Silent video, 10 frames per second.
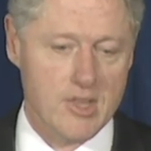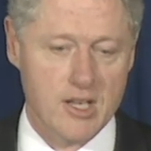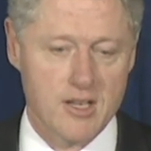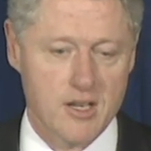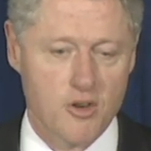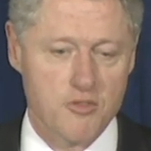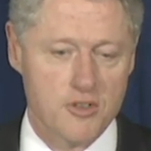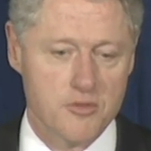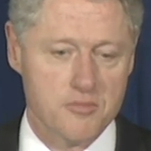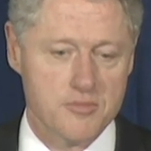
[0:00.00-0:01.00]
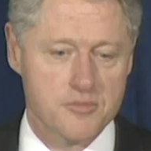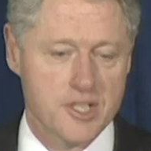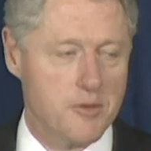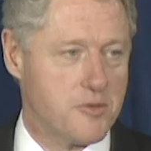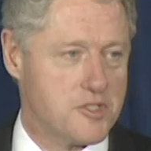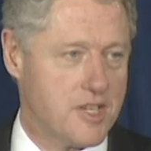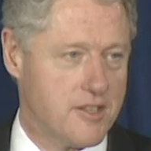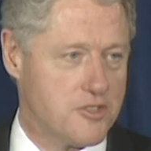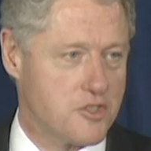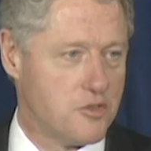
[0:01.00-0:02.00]
over 10%
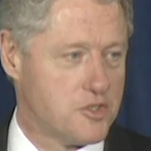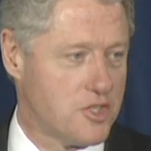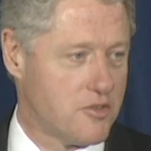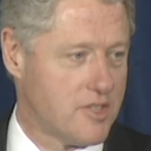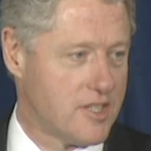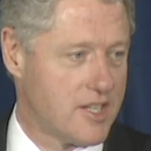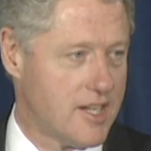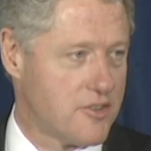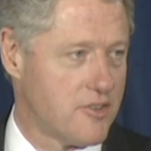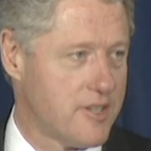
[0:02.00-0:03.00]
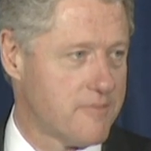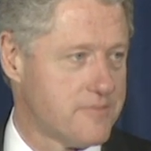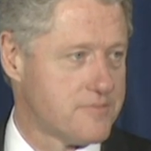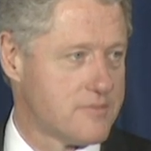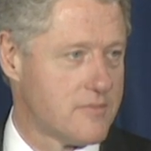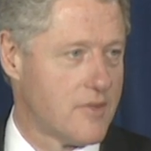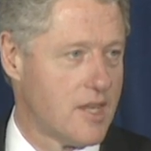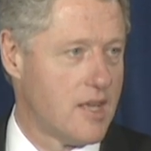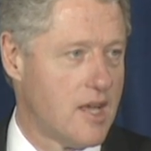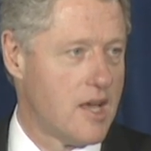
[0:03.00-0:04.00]
of the school children in the country,
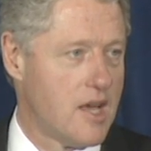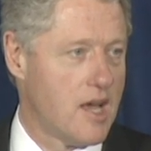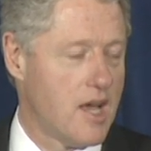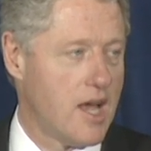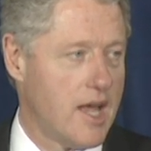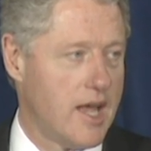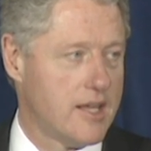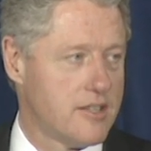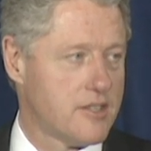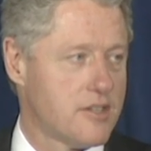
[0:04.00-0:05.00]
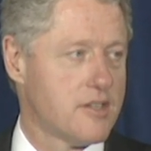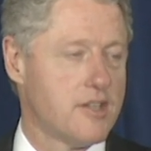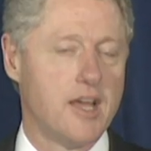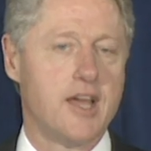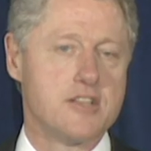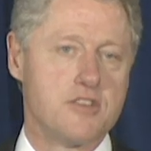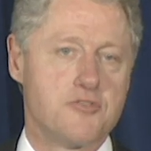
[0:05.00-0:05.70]
and the heads of